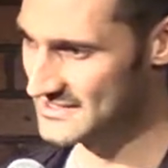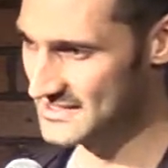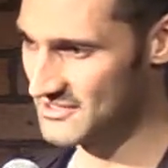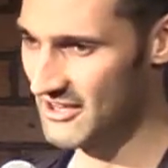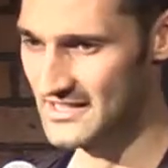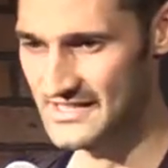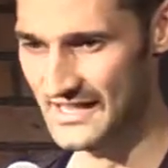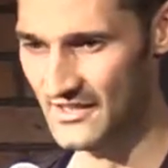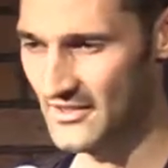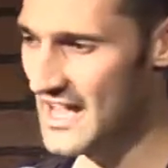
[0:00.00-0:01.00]
is just trying to
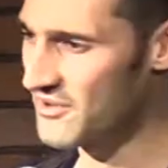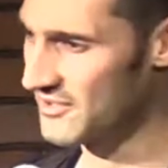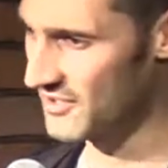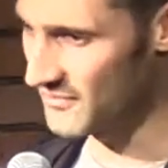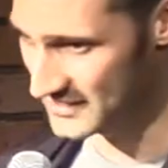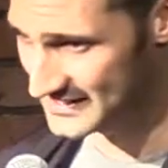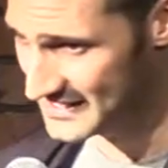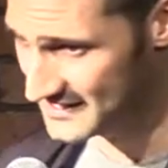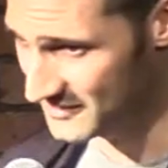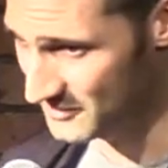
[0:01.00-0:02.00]
check in on how good a
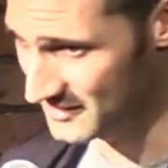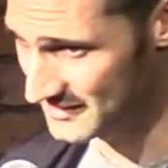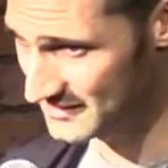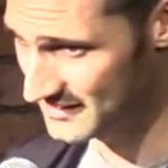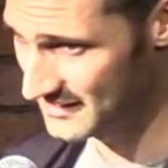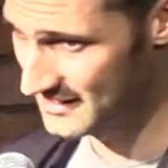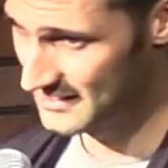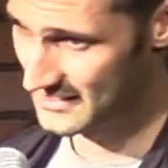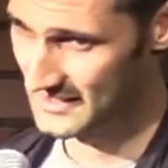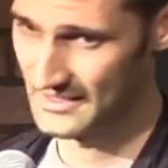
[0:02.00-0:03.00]
conversation it was.
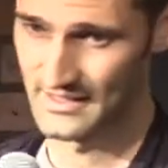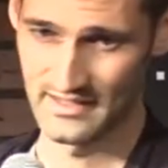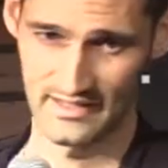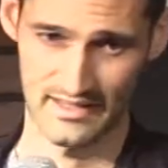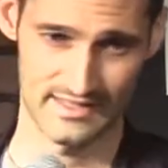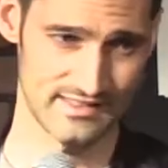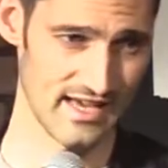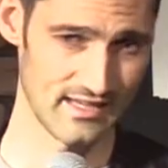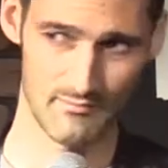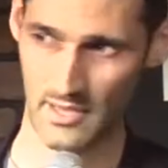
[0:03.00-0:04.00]
It's
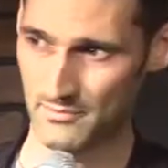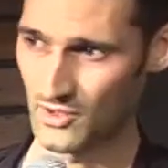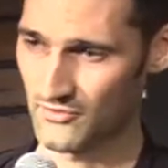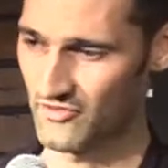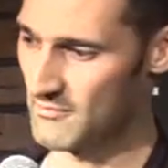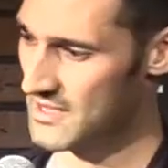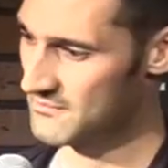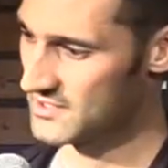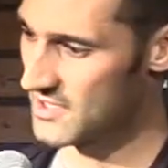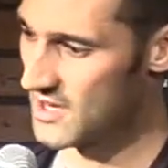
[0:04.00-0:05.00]
like, pep talk from
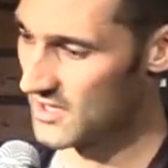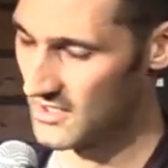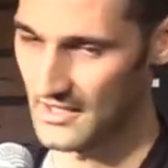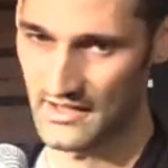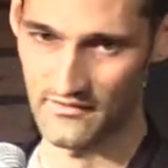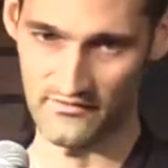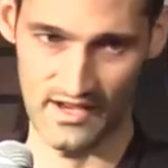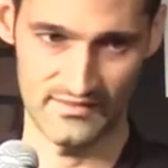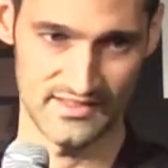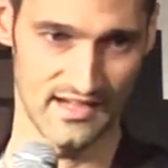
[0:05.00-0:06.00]
mum,
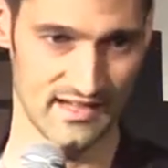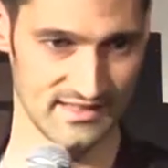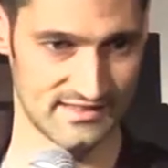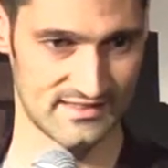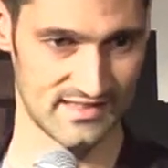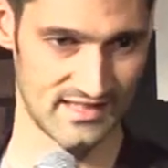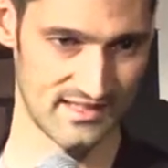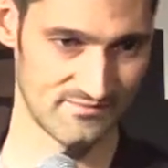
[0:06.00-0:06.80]
5 stars.